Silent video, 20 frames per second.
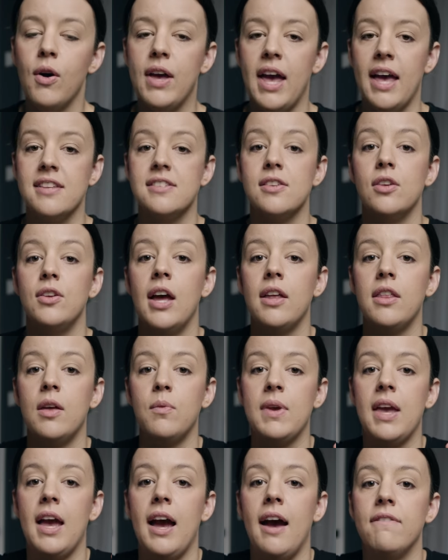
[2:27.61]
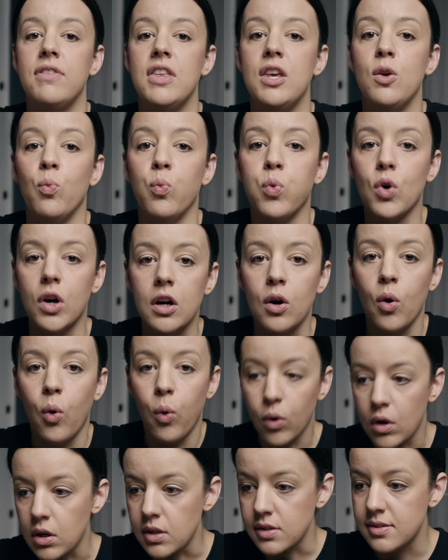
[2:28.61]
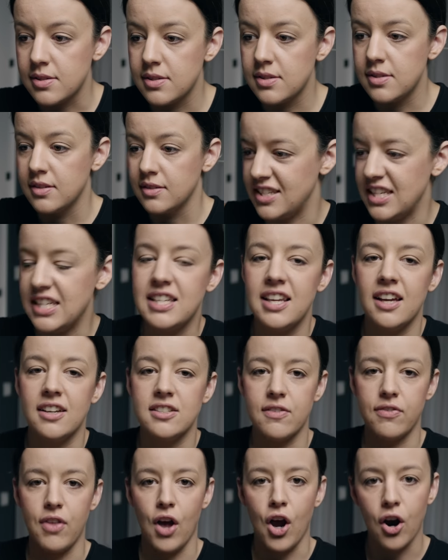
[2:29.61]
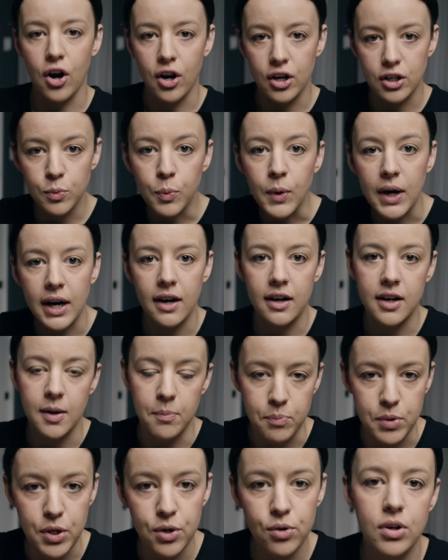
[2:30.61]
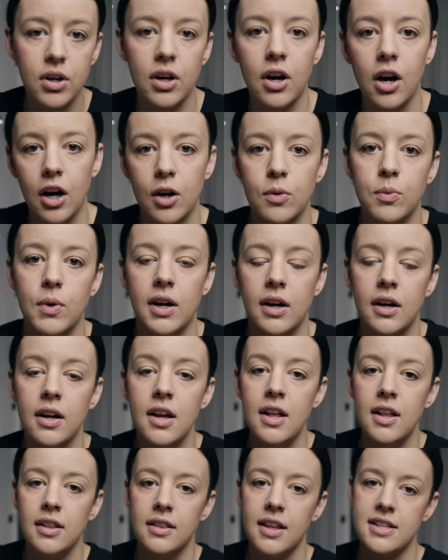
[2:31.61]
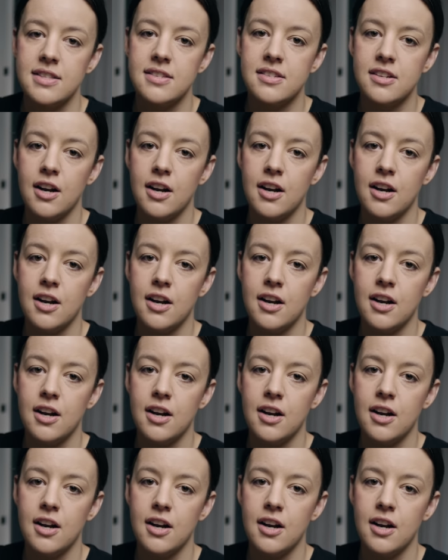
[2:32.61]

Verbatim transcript: Okay, so now that we have the workhorse details of the hardware, computer hardware, let's